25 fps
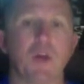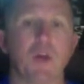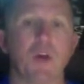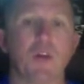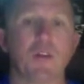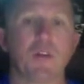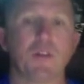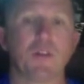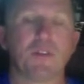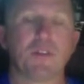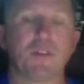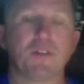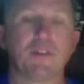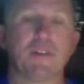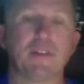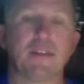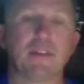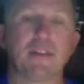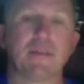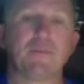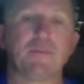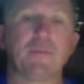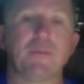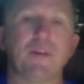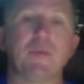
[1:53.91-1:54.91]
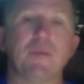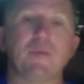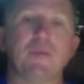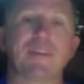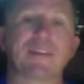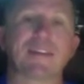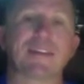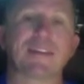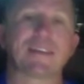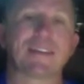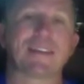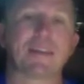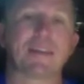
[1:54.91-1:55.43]
the DMV will
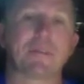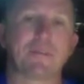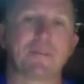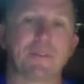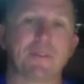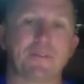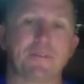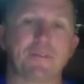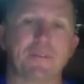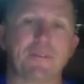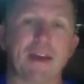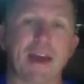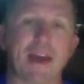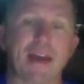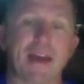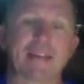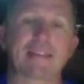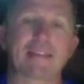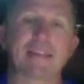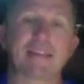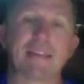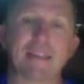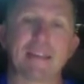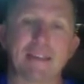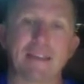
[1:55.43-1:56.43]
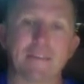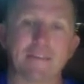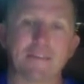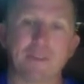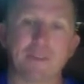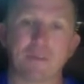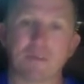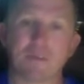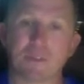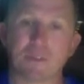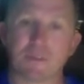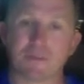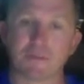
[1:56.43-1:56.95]
accept a fax if it
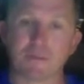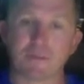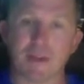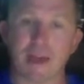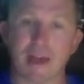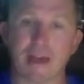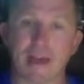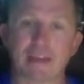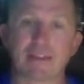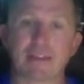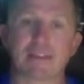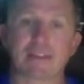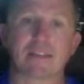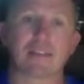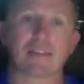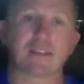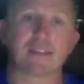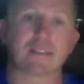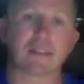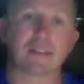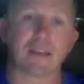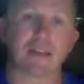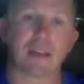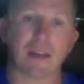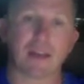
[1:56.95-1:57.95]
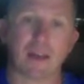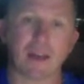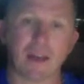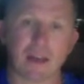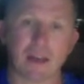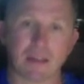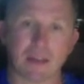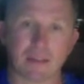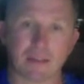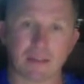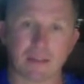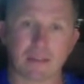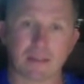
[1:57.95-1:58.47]
was faxed to
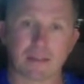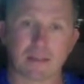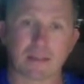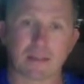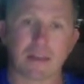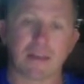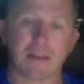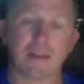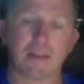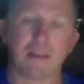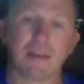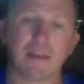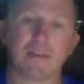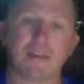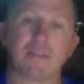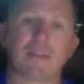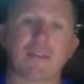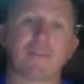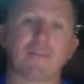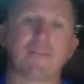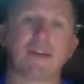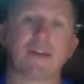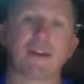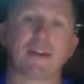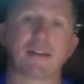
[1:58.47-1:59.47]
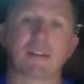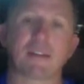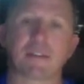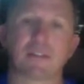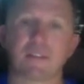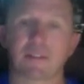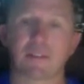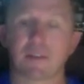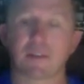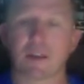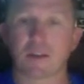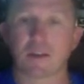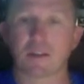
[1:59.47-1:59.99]
us. If they fax to the
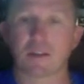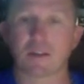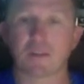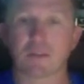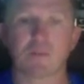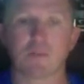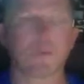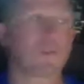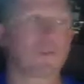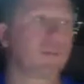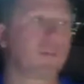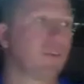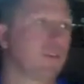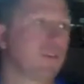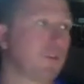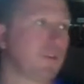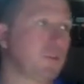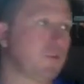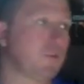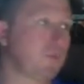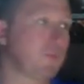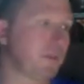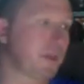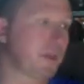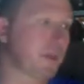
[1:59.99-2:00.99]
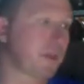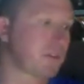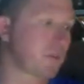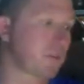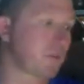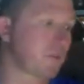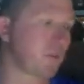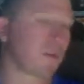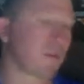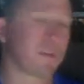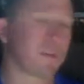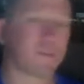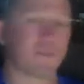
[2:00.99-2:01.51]
customer, to the UPS
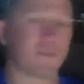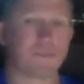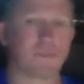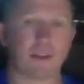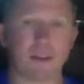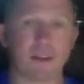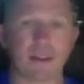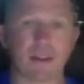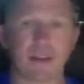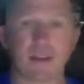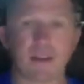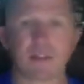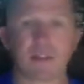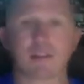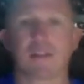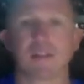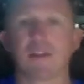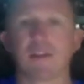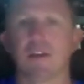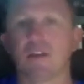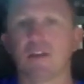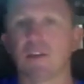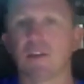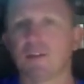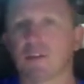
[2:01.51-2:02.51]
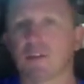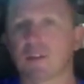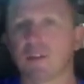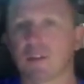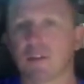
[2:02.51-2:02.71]
store, to FedEx, to the